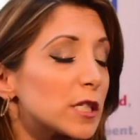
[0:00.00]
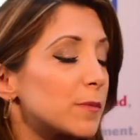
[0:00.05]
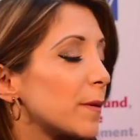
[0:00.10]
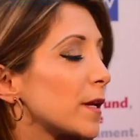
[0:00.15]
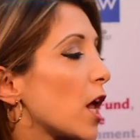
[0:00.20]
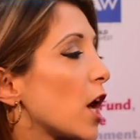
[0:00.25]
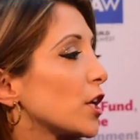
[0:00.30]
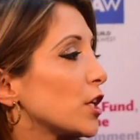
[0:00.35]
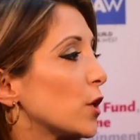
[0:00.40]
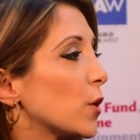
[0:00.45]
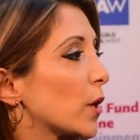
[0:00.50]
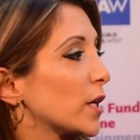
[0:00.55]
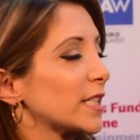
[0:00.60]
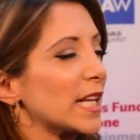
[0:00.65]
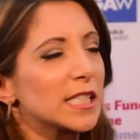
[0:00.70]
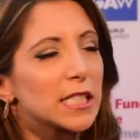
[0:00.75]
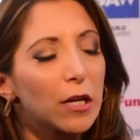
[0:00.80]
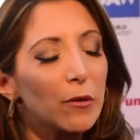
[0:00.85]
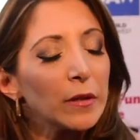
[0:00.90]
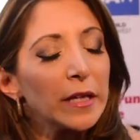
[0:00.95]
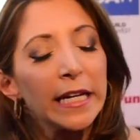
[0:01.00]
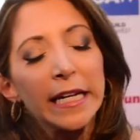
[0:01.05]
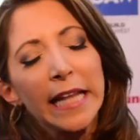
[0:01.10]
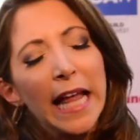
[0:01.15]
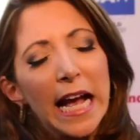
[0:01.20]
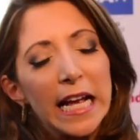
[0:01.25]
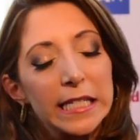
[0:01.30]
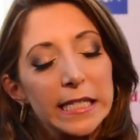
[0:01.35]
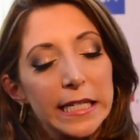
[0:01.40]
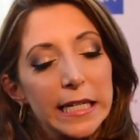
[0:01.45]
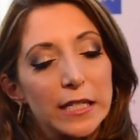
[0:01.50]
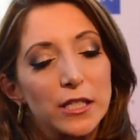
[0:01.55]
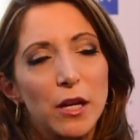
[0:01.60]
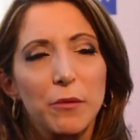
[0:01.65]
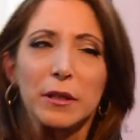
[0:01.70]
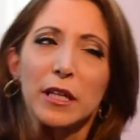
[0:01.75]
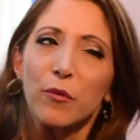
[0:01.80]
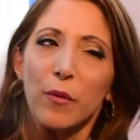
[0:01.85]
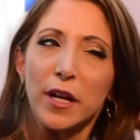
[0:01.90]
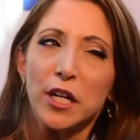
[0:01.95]
and spit on you, because that's not really classy, it's not
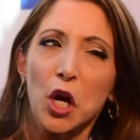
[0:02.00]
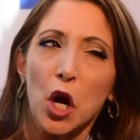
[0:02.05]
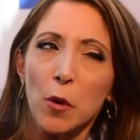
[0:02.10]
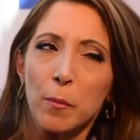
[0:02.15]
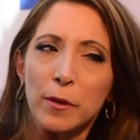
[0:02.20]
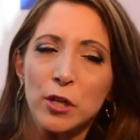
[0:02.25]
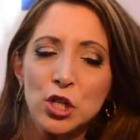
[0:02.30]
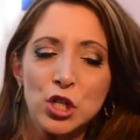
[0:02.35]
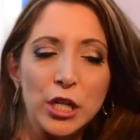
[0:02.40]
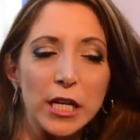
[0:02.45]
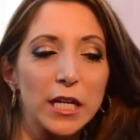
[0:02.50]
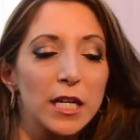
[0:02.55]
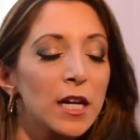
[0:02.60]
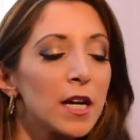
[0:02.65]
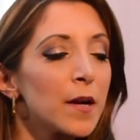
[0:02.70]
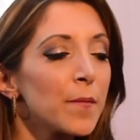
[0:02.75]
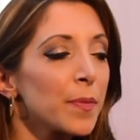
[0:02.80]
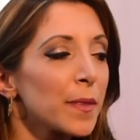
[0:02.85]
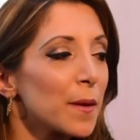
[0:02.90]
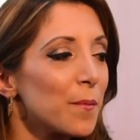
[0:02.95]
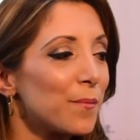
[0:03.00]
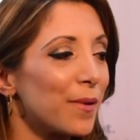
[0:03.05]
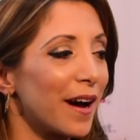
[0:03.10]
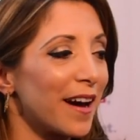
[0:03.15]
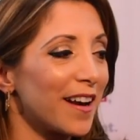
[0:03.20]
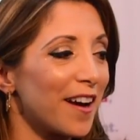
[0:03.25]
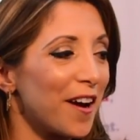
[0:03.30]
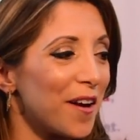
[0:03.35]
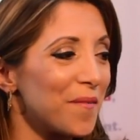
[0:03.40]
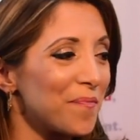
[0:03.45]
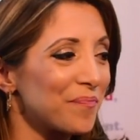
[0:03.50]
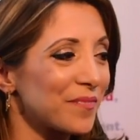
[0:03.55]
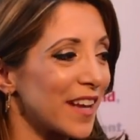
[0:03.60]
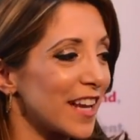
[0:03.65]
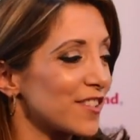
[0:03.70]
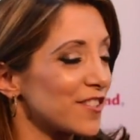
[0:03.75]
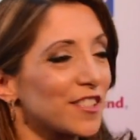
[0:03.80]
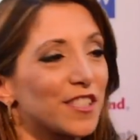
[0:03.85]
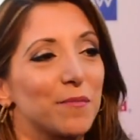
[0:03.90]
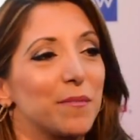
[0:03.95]
really red carpet chic. But
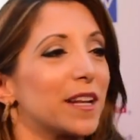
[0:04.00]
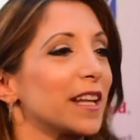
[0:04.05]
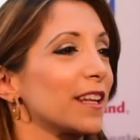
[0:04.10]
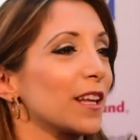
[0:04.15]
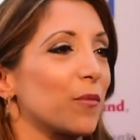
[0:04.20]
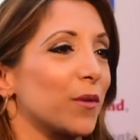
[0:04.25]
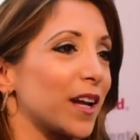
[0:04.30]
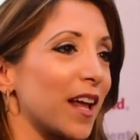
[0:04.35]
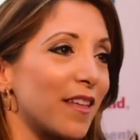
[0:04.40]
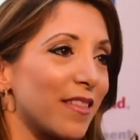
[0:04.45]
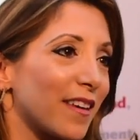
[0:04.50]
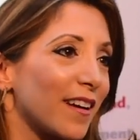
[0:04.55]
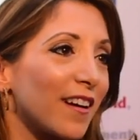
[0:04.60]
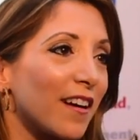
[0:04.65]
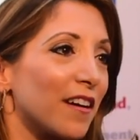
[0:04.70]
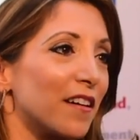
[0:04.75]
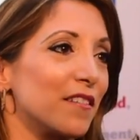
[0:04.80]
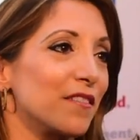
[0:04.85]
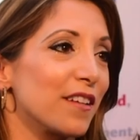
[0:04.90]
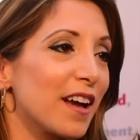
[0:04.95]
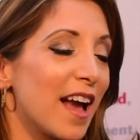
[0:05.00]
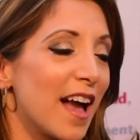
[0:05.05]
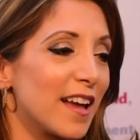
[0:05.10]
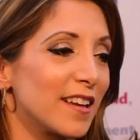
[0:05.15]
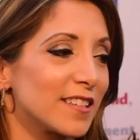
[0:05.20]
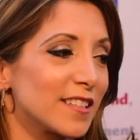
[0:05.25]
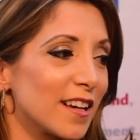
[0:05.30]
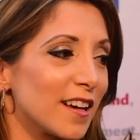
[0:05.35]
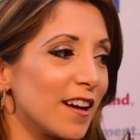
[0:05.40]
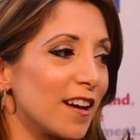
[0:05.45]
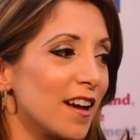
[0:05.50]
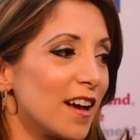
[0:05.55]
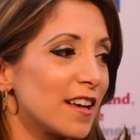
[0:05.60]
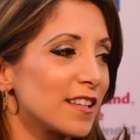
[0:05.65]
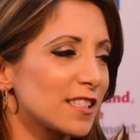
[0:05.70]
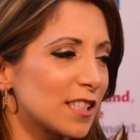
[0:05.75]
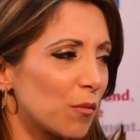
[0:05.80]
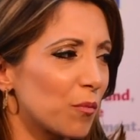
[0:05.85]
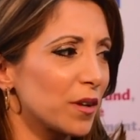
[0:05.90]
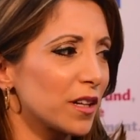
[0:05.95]
it's immediately what I think of, and
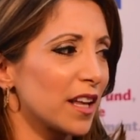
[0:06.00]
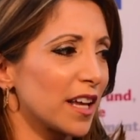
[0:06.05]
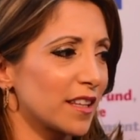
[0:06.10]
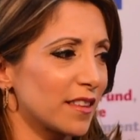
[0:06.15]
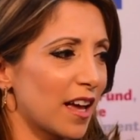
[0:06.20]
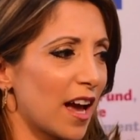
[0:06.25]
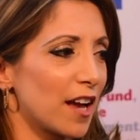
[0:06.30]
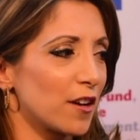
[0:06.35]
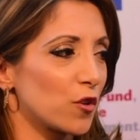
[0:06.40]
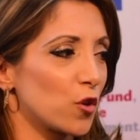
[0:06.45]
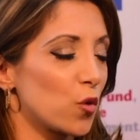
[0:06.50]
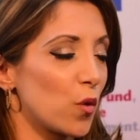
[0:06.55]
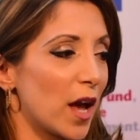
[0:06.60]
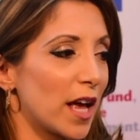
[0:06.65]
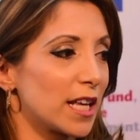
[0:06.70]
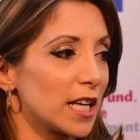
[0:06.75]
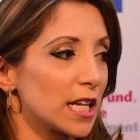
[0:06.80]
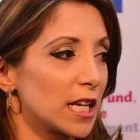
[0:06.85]
someone like that who